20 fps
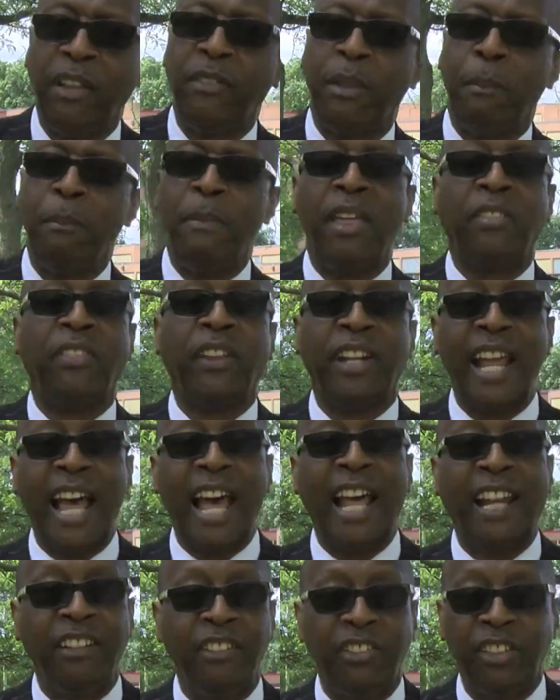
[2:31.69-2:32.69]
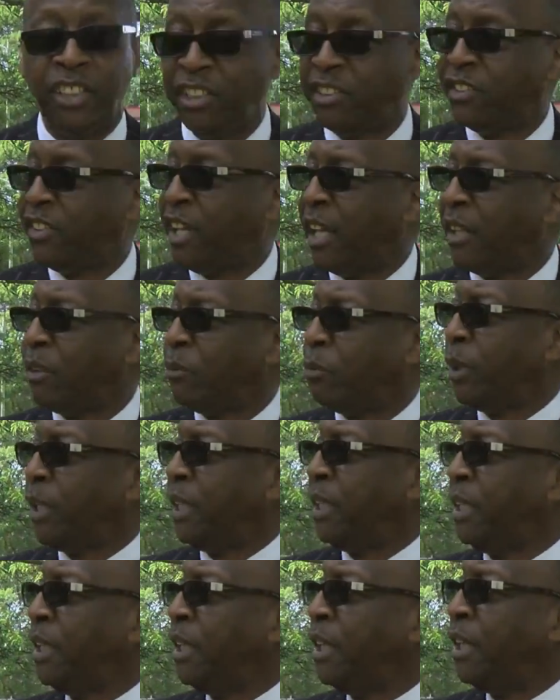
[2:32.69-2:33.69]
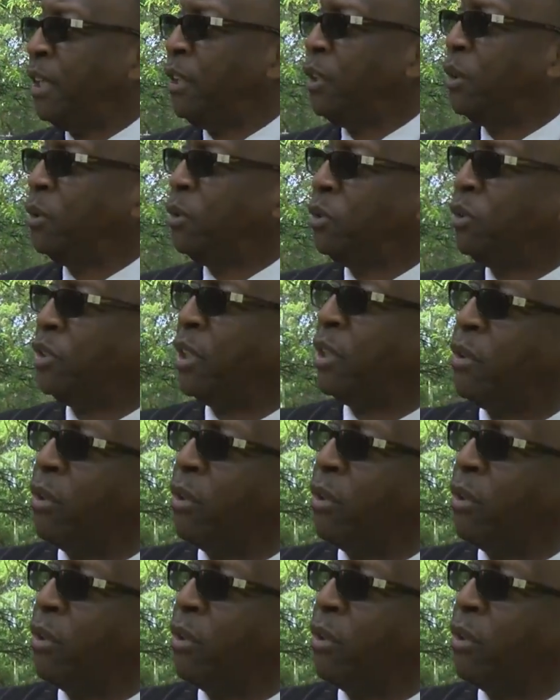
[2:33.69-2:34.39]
of the methodologies that we use in